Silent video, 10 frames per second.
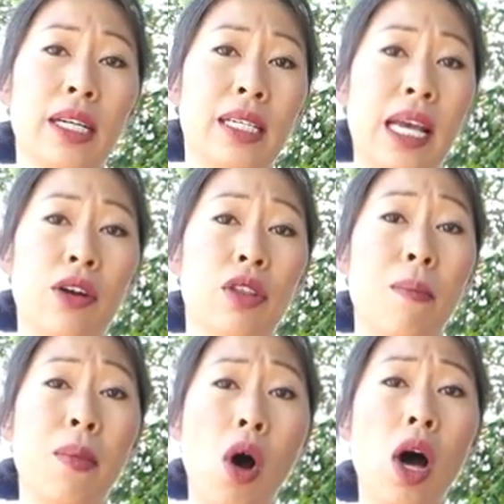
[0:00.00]
tear the
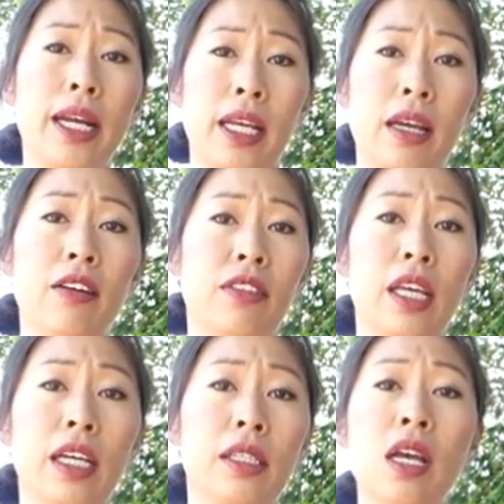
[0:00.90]
body of
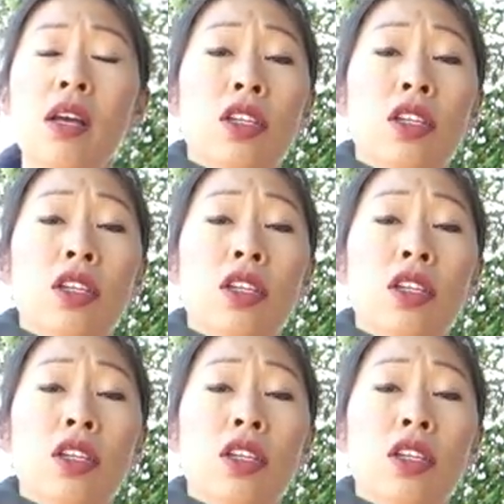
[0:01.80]
this.